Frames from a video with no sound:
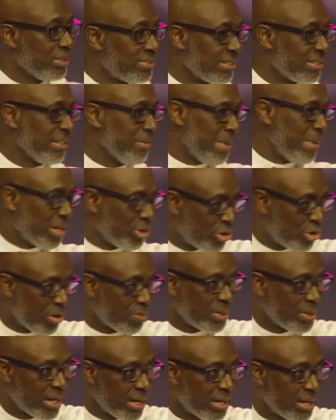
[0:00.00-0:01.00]
the thing the man
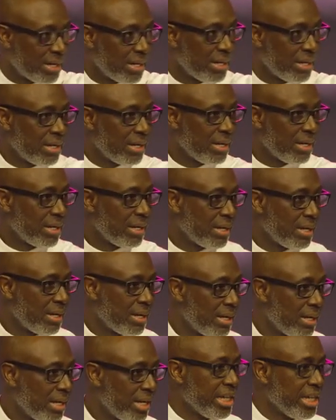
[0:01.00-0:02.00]
dropped there.
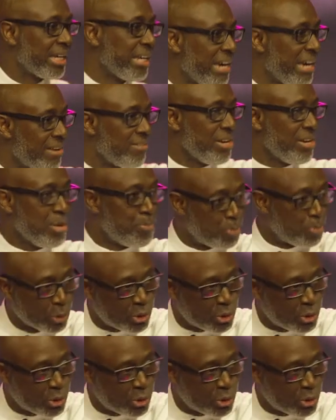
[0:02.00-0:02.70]
He gave, he